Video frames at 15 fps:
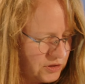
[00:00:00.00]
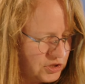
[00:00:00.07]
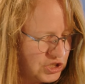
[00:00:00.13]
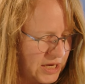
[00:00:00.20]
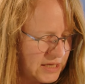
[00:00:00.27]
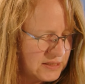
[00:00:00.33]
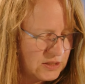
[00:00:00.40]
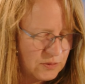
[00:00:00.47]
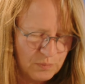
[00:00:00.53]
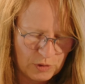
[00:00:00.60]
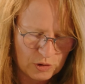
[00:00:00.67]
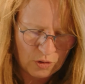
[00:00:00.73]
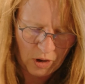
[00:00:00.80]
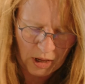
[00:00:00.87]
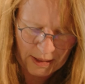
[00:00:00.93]
just
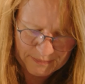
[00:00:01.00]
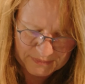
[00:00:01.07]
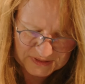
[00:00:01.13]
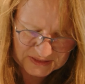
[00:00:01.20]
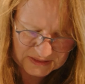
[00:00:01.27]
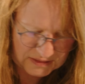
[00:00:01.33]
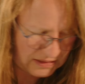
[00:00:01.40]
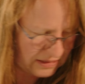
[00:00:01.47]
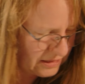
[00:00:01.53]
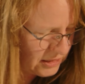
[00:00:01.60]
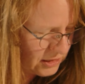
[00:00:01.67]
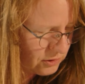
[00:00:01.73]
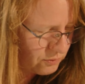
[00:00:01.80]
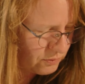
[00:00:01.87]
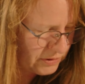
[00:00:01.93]
becomes
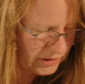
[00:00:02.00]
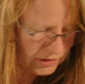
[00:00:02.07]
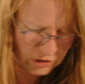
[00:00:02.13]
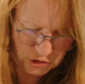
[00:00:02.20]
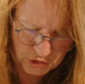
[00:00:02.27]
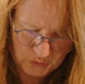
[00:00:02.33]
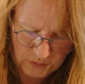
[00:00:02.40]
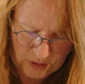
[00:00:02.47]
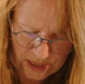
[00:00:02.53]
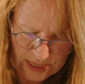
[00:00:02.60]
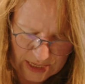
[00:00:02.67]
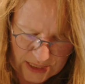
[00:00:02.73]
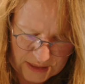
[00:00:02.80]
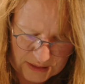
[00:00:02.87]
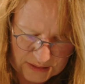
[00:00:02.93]
equal to
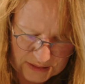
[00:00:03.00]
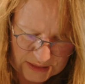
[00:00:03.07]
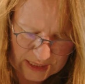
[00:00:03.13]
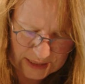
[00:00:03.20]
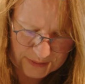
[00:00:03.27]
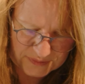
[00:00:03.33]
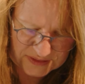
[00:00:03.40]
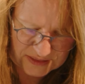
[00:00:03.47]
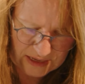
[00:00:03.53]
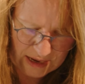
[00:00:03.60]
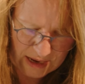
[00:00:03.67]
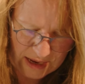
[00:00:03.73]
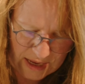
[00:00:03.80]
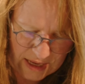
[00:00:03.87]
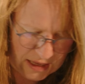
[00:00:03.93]
N times
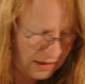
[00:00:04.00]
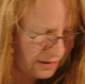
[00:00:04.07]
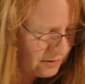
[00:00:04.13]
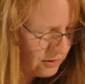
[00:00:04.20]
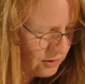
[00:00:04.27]
I